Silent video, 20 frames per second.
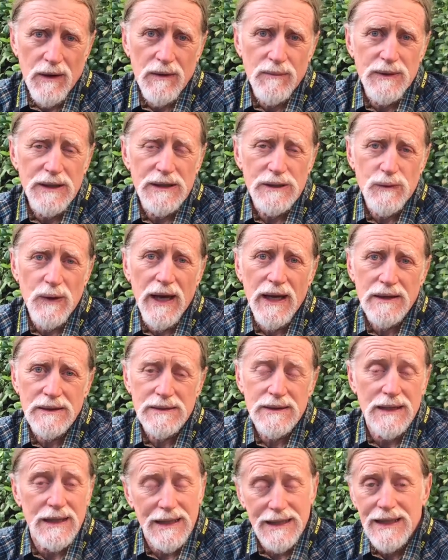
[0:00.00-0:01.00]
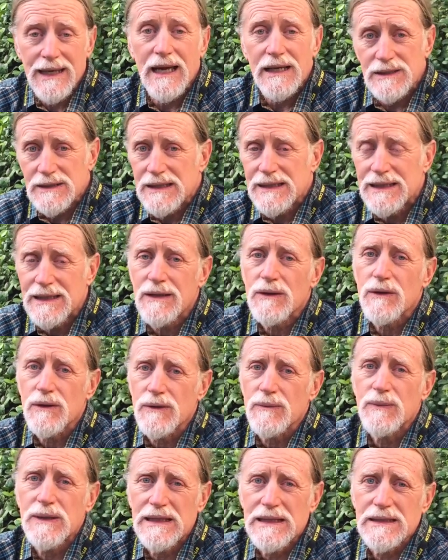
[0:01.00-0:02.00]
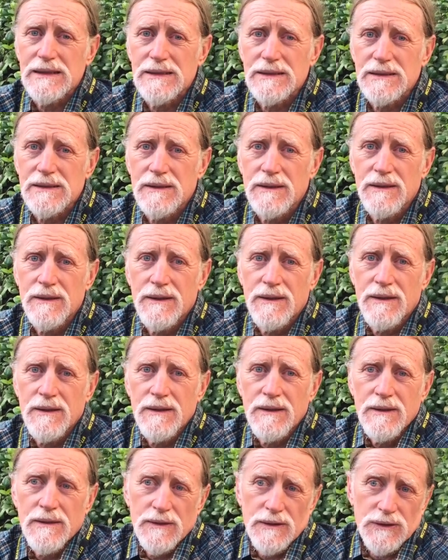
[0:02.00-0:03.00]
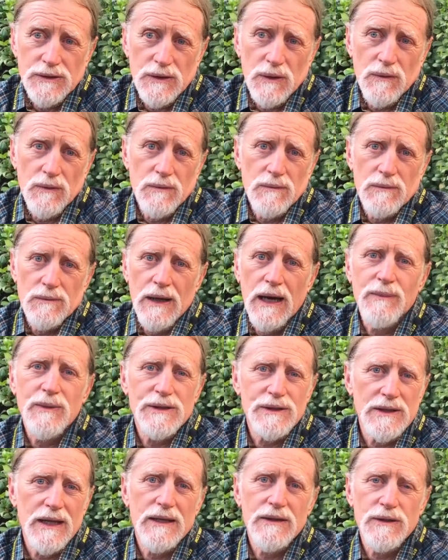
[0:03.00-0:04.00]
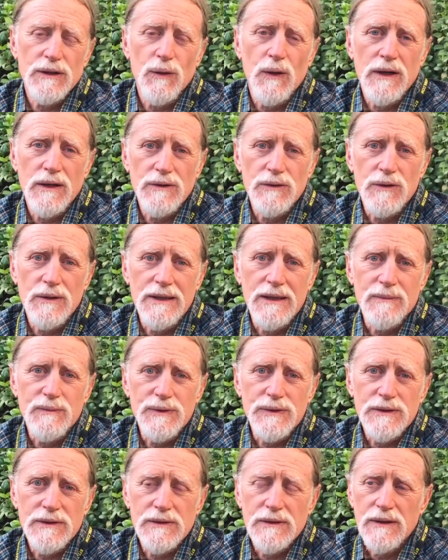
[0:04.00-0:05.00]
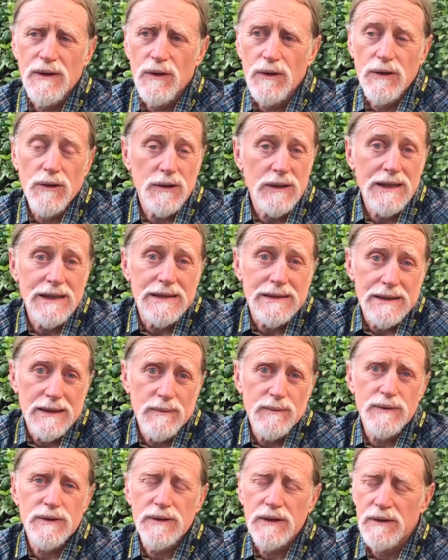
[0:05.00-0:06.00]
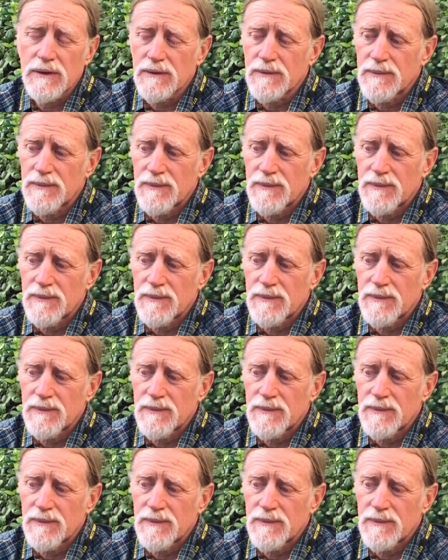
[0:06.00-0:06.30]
our beeswax that it can actually kill the bees. So how much of that do you want on your lips or your kids' lips, you know?